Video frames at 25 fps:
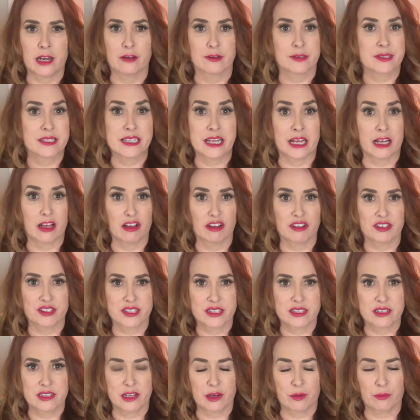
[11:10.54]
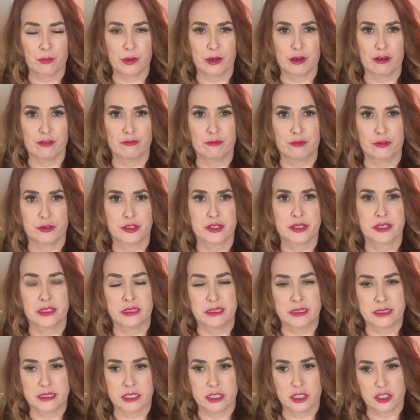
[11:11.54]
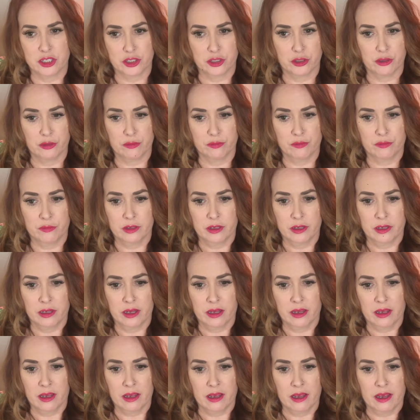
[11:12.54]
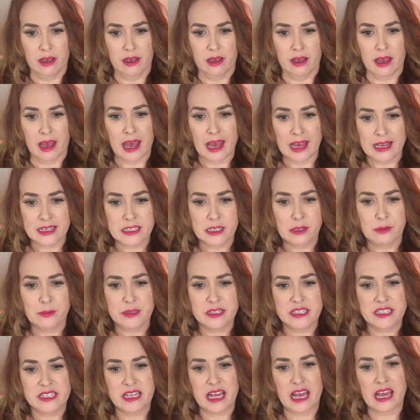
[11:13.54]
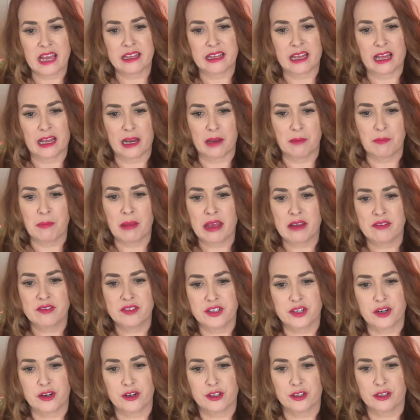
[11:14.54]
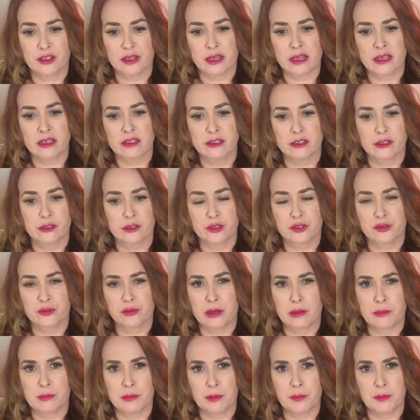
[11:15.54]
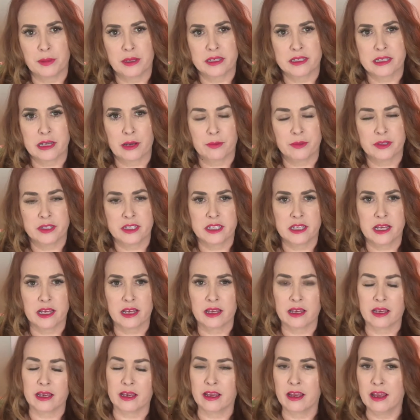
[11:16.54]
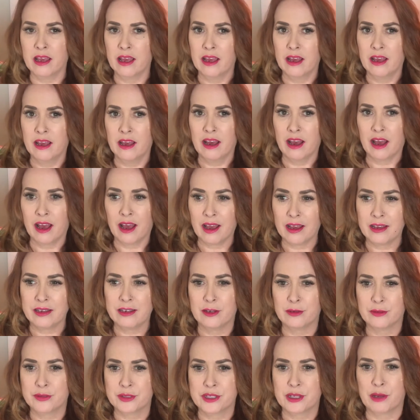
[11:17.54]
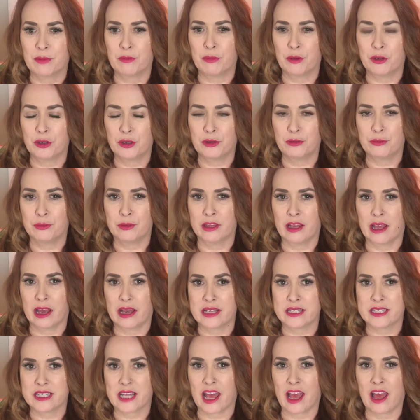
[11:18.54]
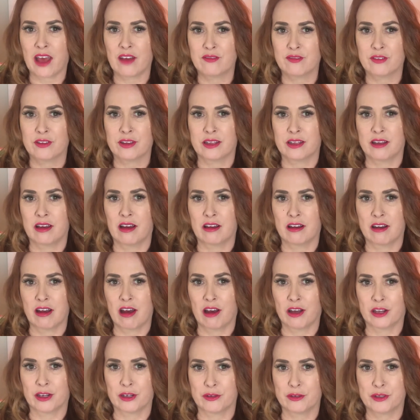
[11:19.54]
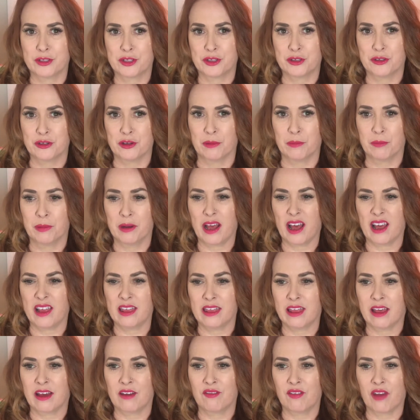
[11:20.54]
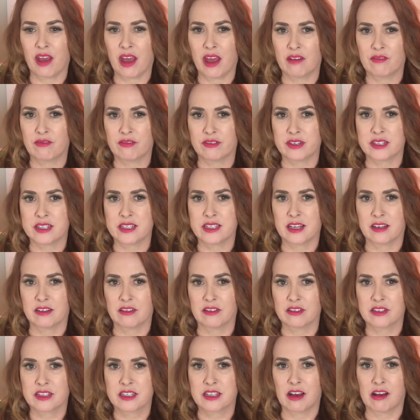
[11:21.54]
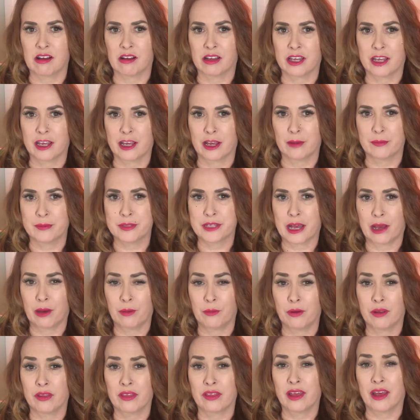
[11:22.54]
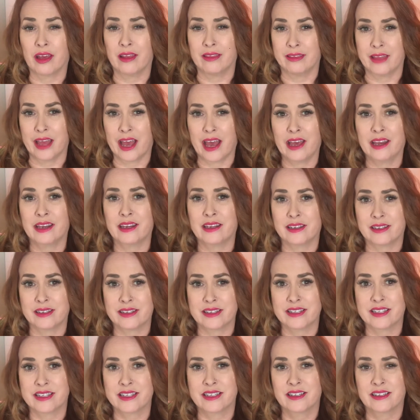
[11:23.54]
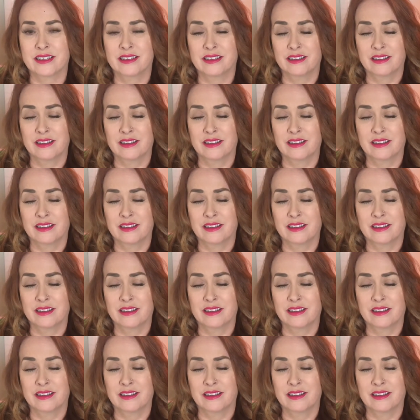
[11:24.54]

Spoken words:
singles that we are forced to listen to. As I was saying that, I may have started looking a little dreamy because I was thinking, I know someone who relies heavily on auto-tune, but I love every single song he comes out with, and that is